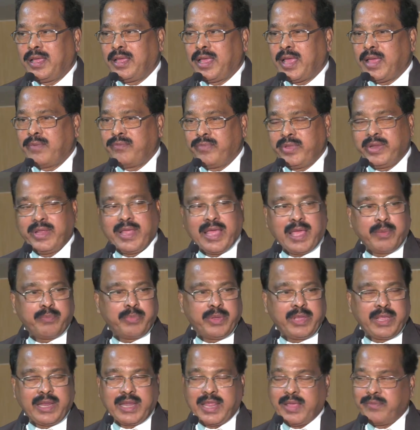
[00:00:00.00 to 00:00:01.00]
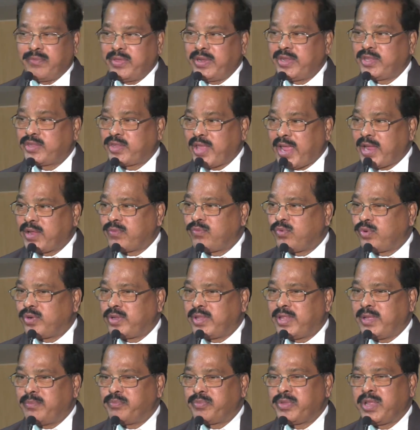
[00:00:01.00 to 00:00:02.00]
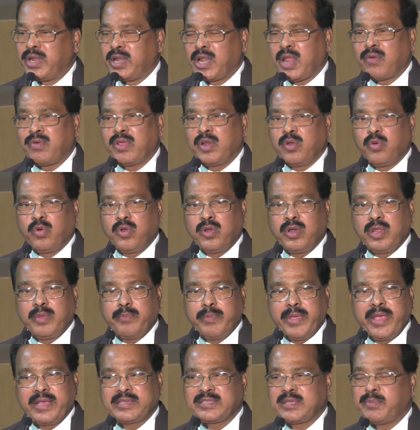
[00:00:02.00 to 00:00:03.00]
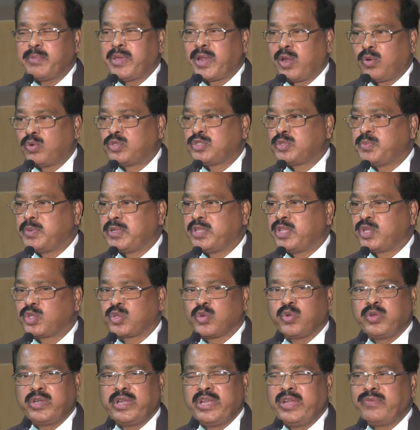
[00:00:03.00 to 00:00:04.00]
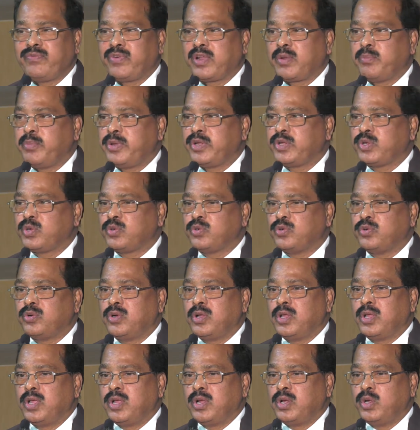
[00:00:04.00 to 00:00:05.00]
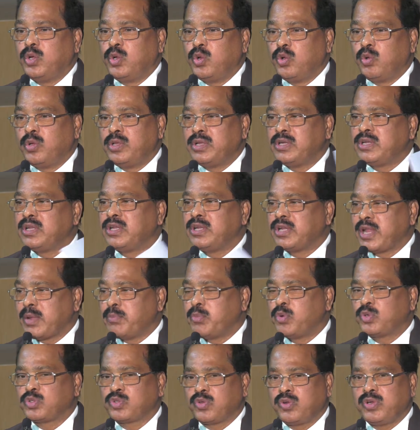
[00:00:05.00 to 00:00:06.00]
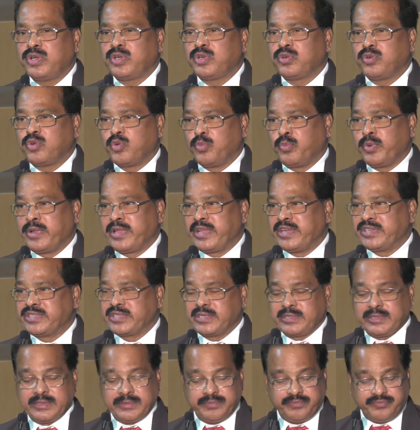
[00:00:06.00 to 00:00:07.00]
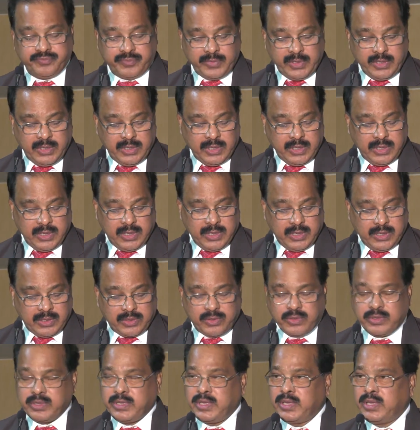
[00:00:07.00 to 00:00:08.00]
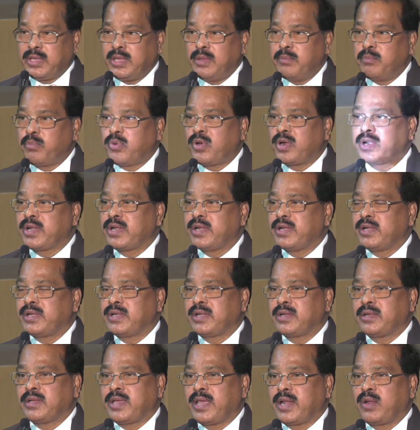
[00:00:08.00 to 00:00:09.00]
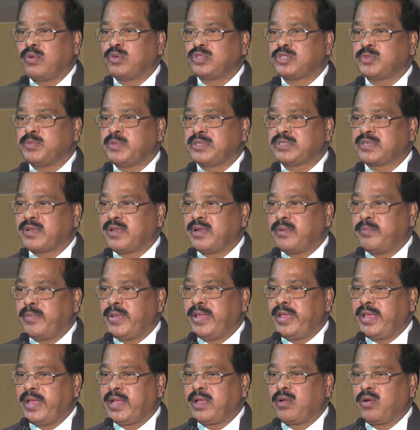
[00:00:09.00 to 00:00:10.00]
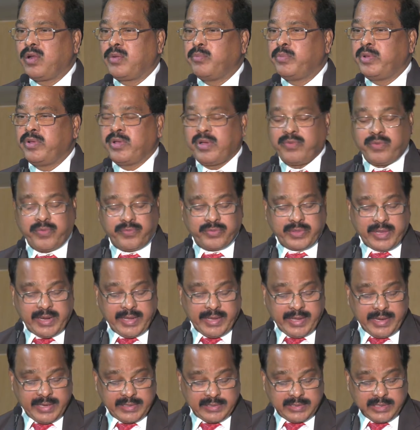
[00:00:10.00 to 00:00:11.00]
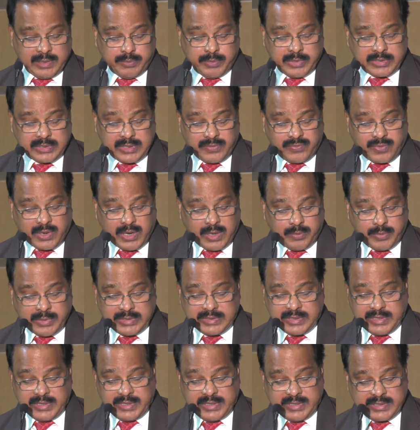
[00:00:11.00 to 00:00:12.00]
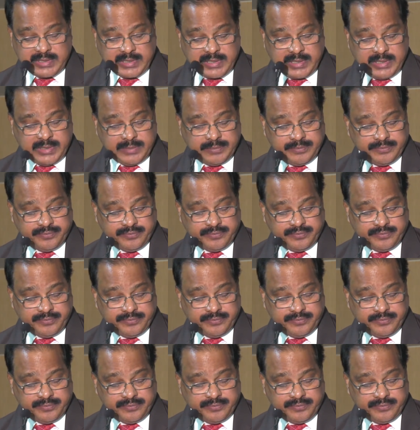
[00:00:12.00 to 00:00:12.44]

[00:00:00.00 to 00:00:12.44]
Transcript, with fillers: I'm very happy and I'm very thankful to them. Now I will only make some announcement. There's no need for me to do it. It amounts only to duplication. So the important uh, announcements I will make on behalf of the Telangana Chambers of Commerce and Industry.